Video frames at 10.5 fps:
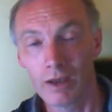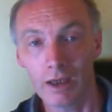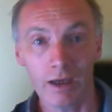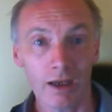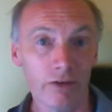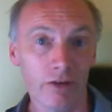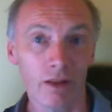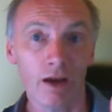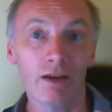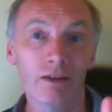It gets to
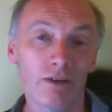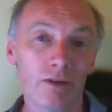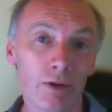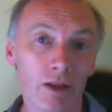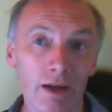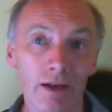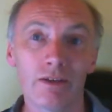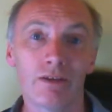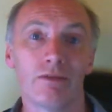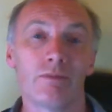that. It's a bit like
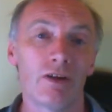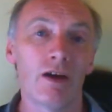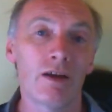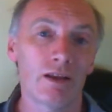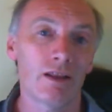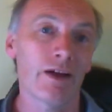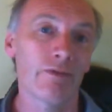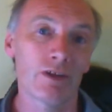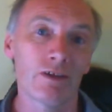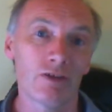turning
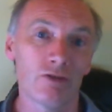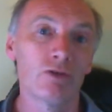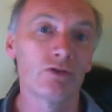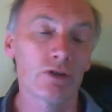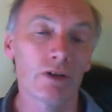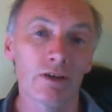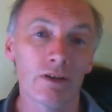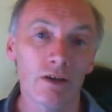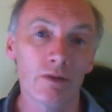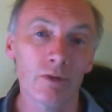left at a junction in
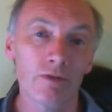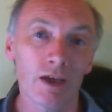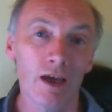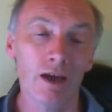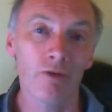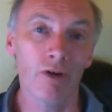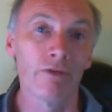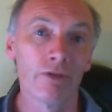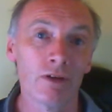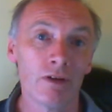terms of the
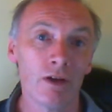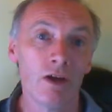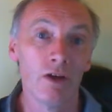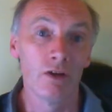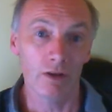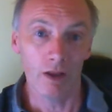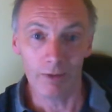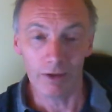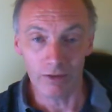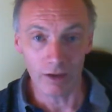aircraft. So they'll
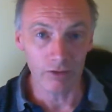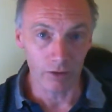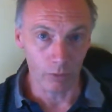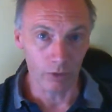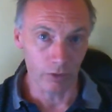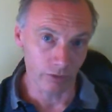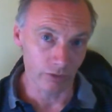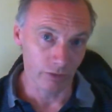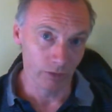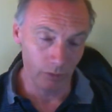be sent
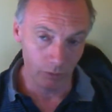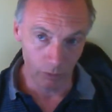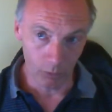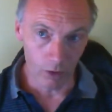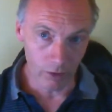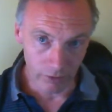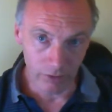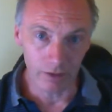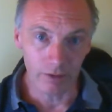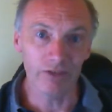towards
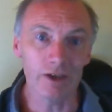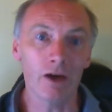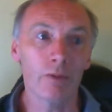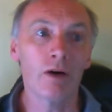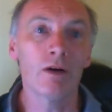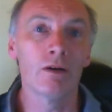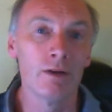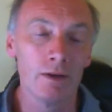Wallasey VOR.